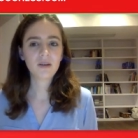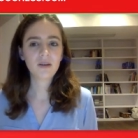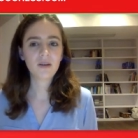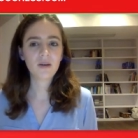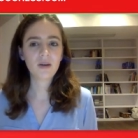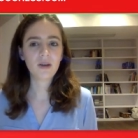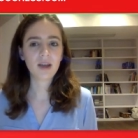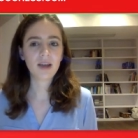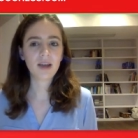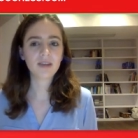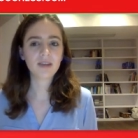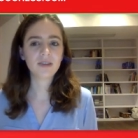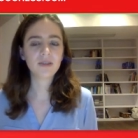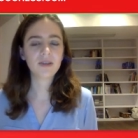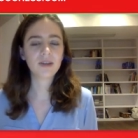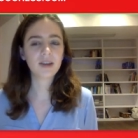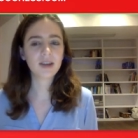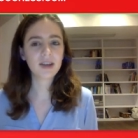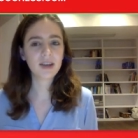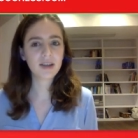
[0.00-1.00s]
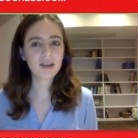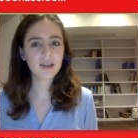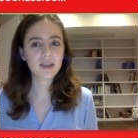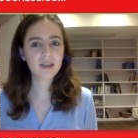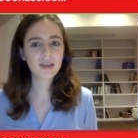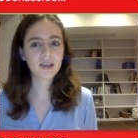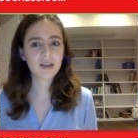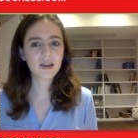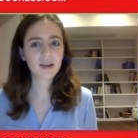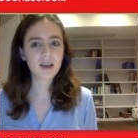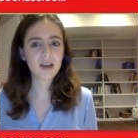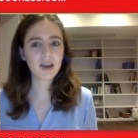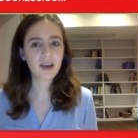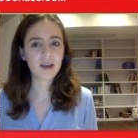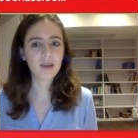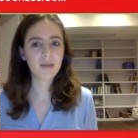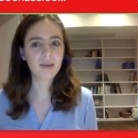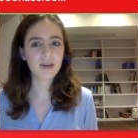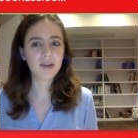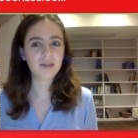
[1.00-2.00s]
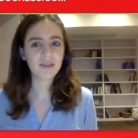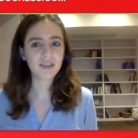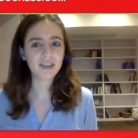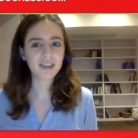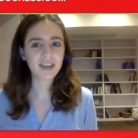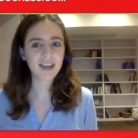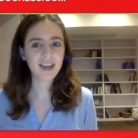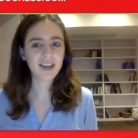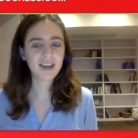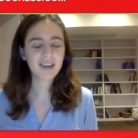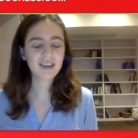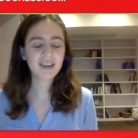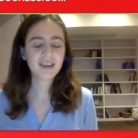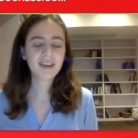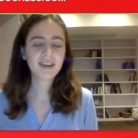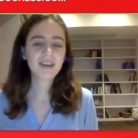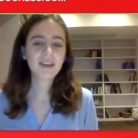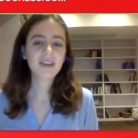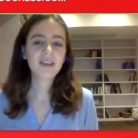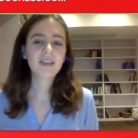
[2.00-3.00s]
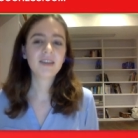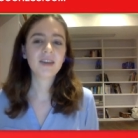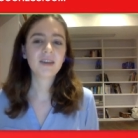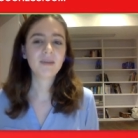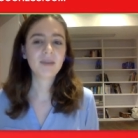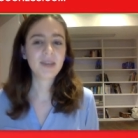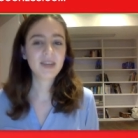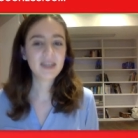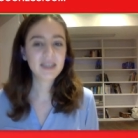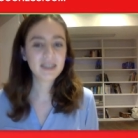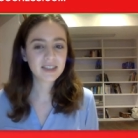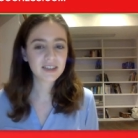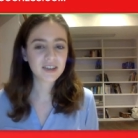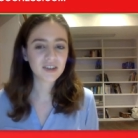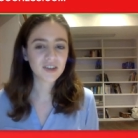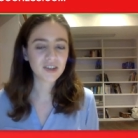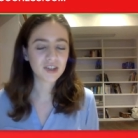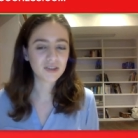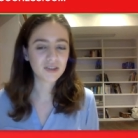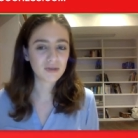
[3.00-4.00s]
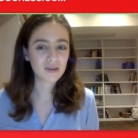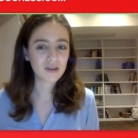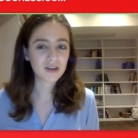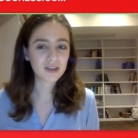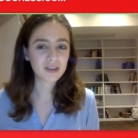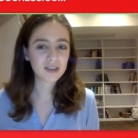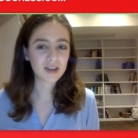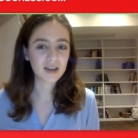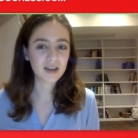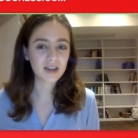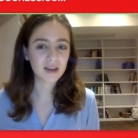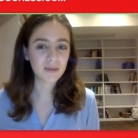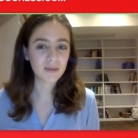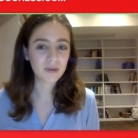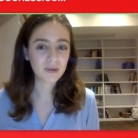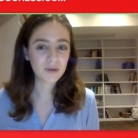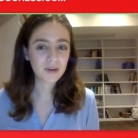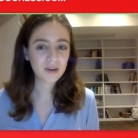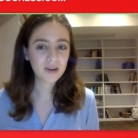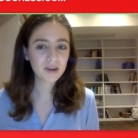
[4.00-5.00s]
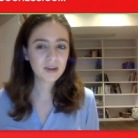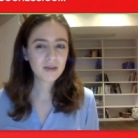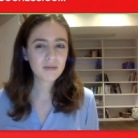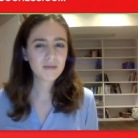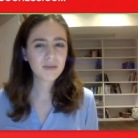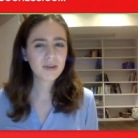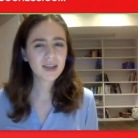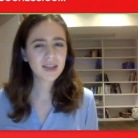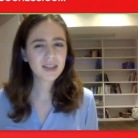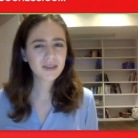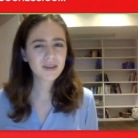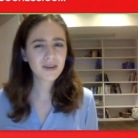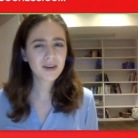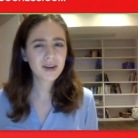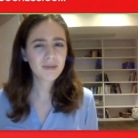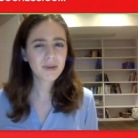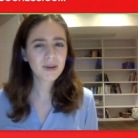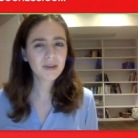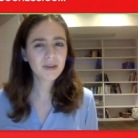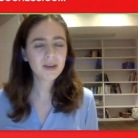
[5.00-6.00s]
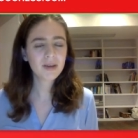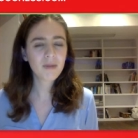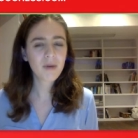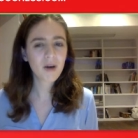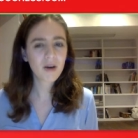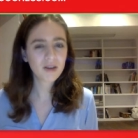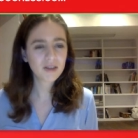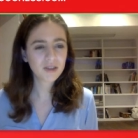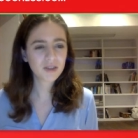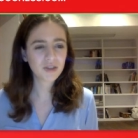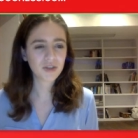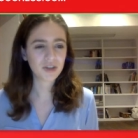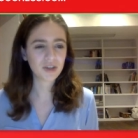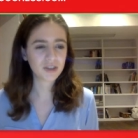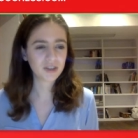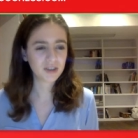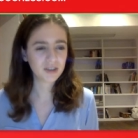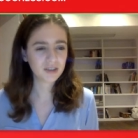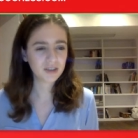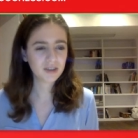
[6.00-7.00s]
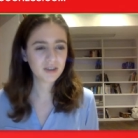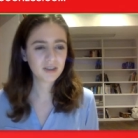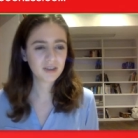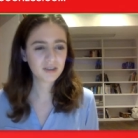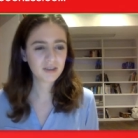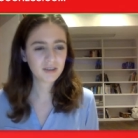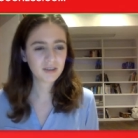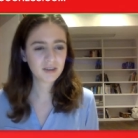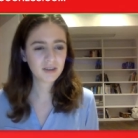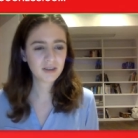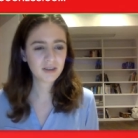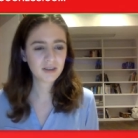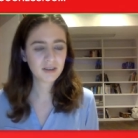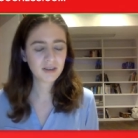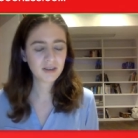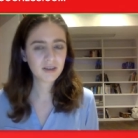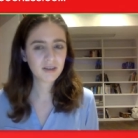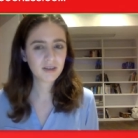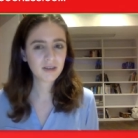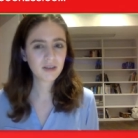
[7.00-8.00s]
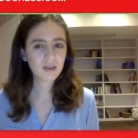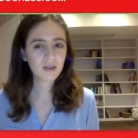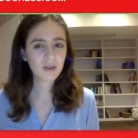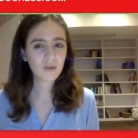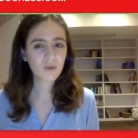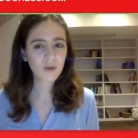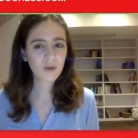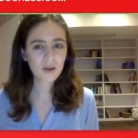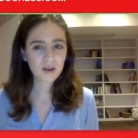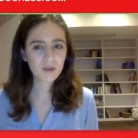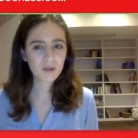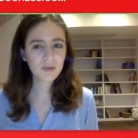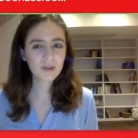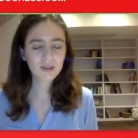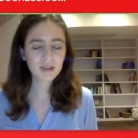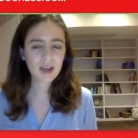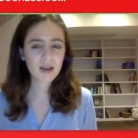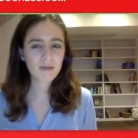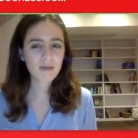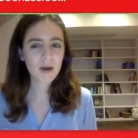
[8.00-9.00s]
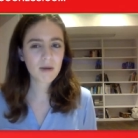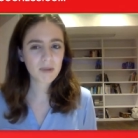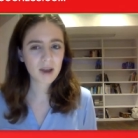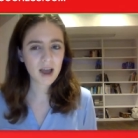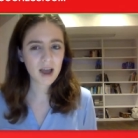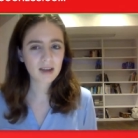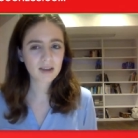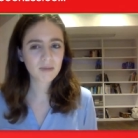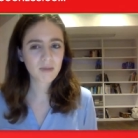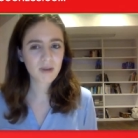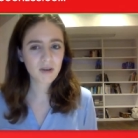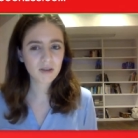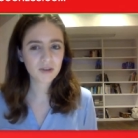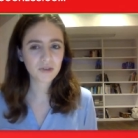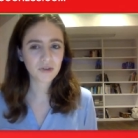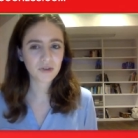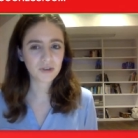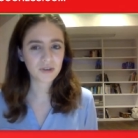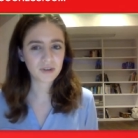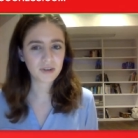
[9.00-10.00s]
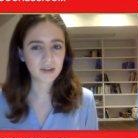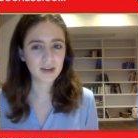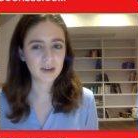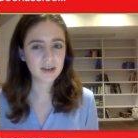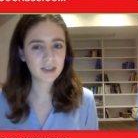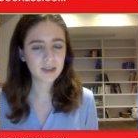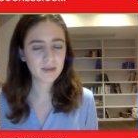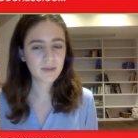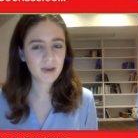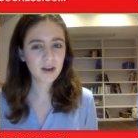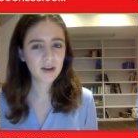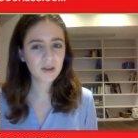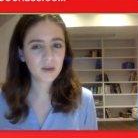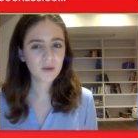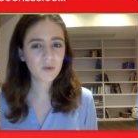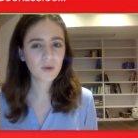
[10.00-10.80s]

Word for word: Okay, so their king is in a bit of a state. Their pieces are on the wrong side of their board. But let's talk about their pawn structure. What can we say about black's pawn structure here? Is it better than